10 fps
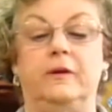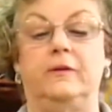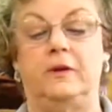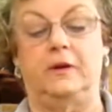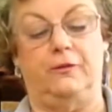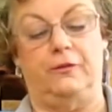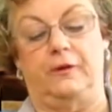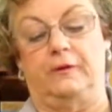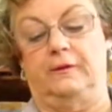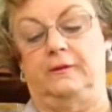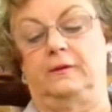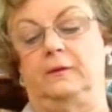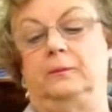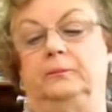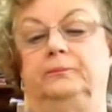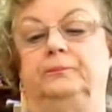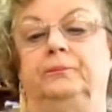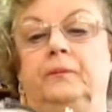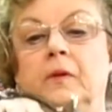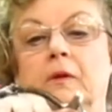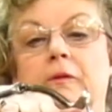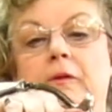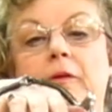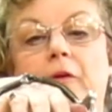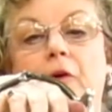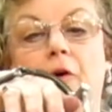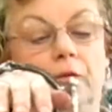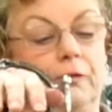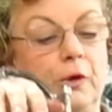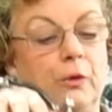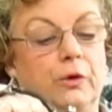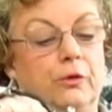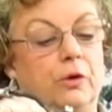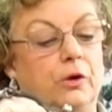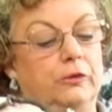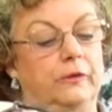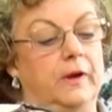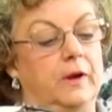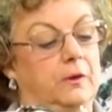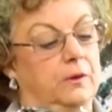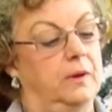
the difference? See the curve flowing across there?